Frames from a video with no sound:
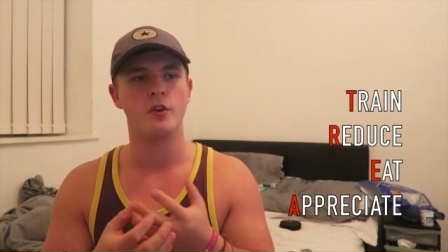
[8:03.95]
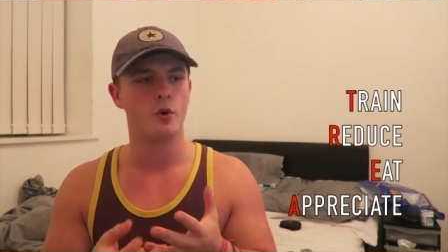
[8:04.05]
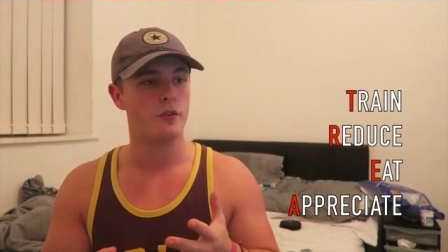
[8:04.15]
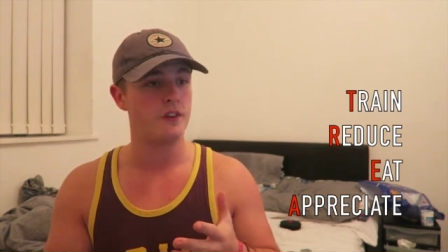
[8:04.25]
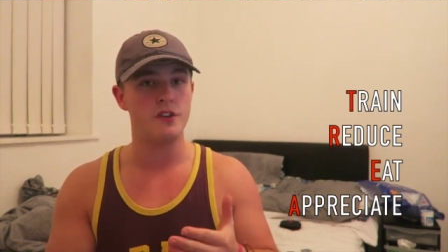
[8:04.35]
in
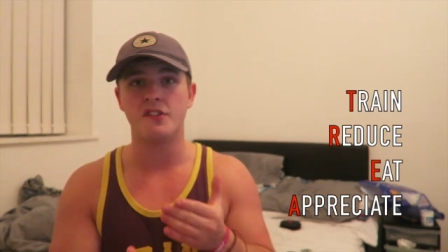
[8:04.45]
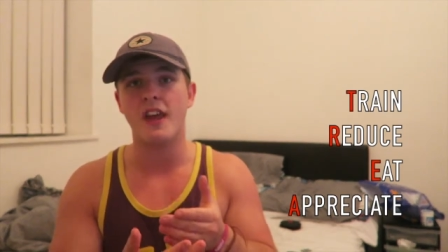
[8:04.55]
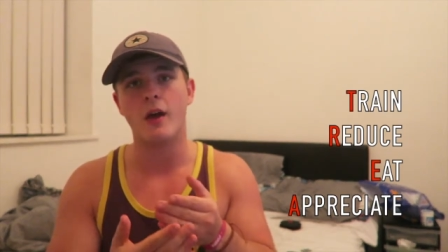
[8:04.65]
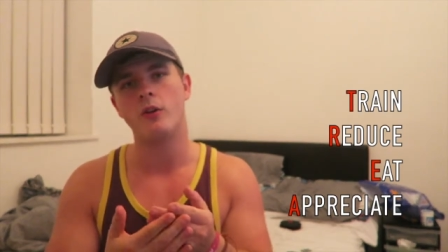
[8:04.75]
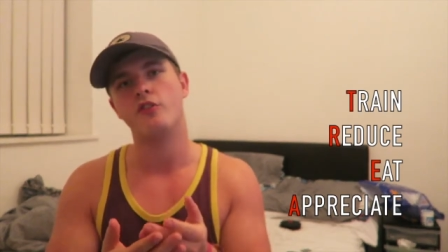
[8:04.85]
order for you to
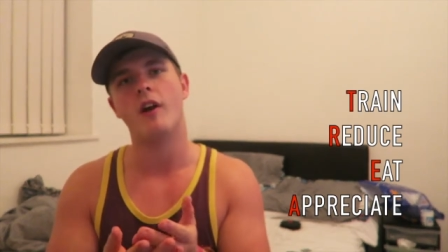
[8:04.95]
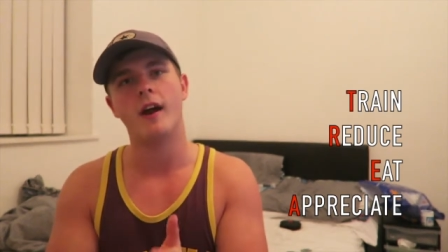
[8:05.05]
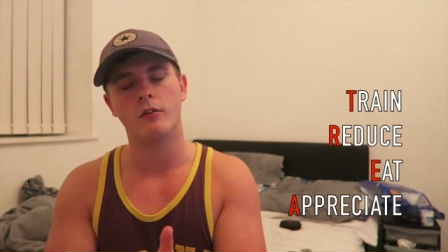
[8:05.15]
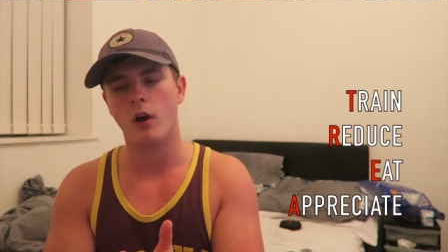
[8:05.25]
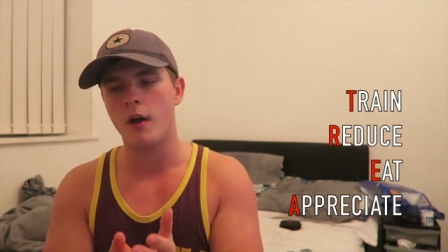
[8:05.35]
stay on
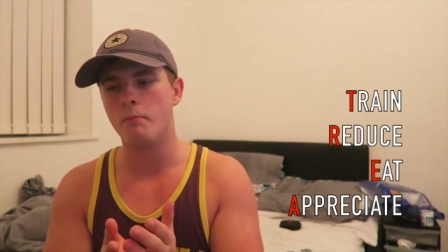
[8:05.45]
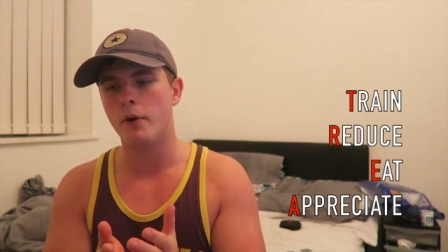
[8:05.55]
track, right?